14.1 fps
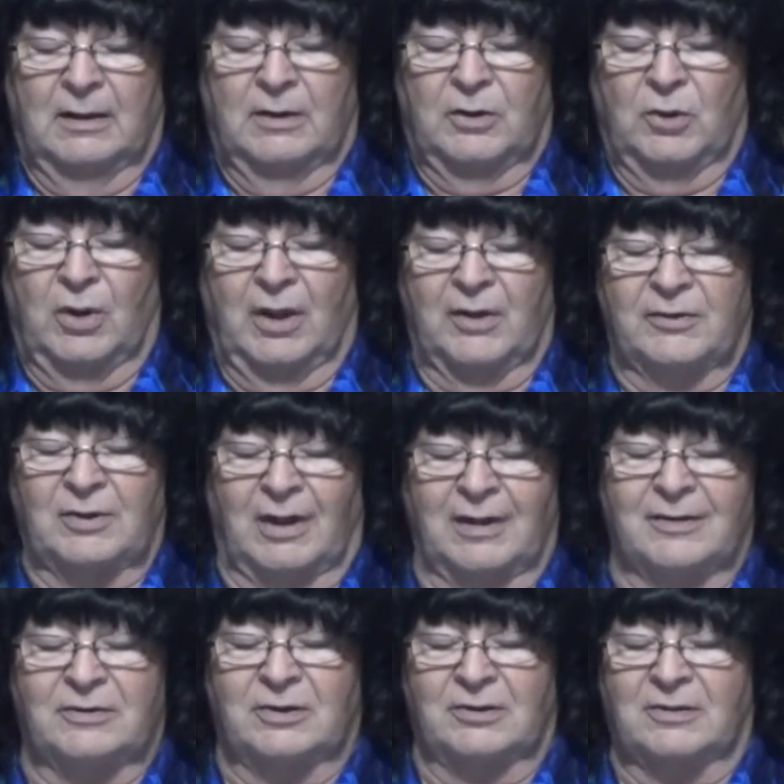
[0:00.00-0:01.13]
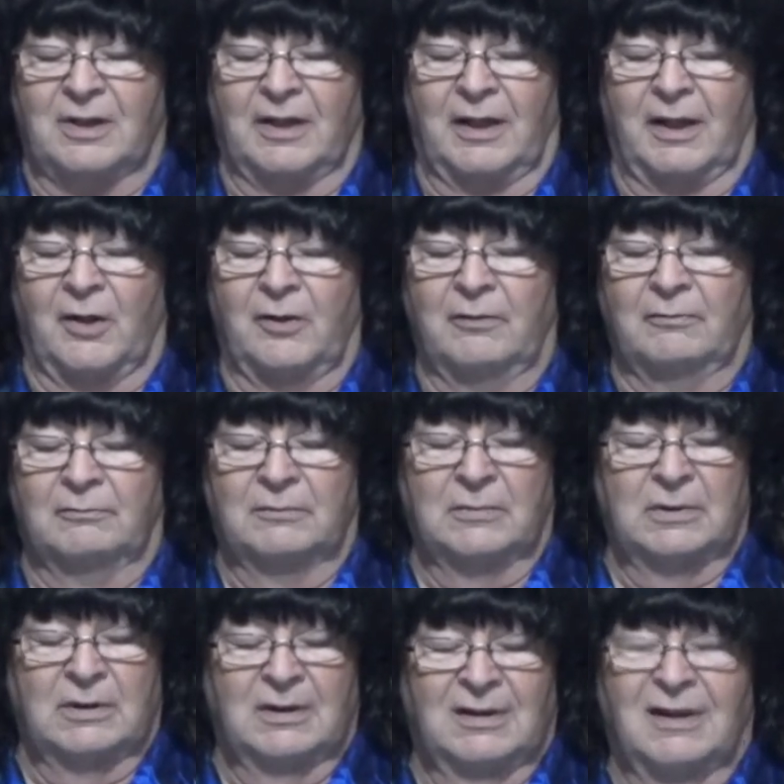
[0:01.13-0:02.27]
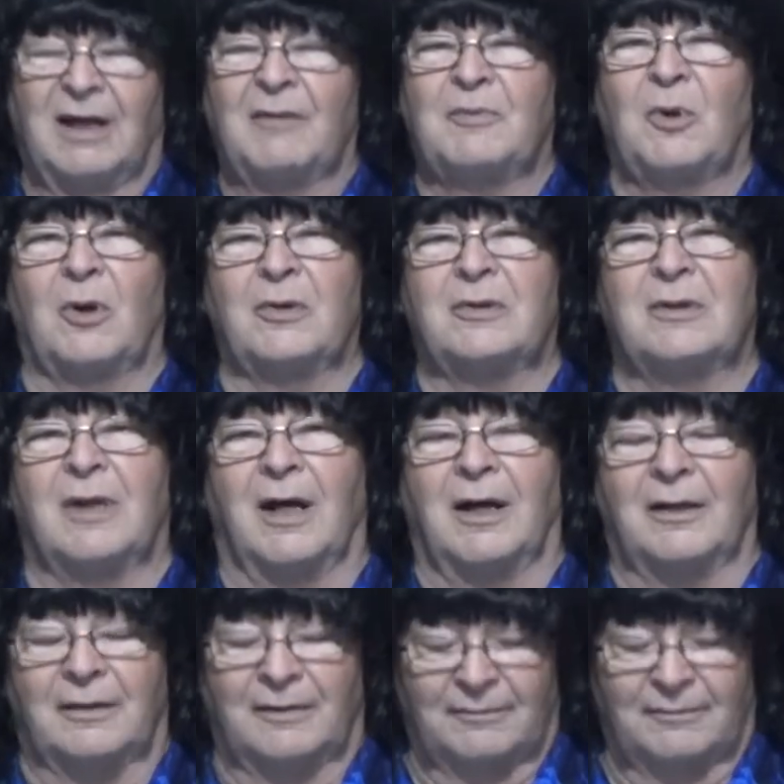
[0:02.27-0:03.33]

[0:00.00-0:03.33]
Do hairstylists just cut hair? Of course not.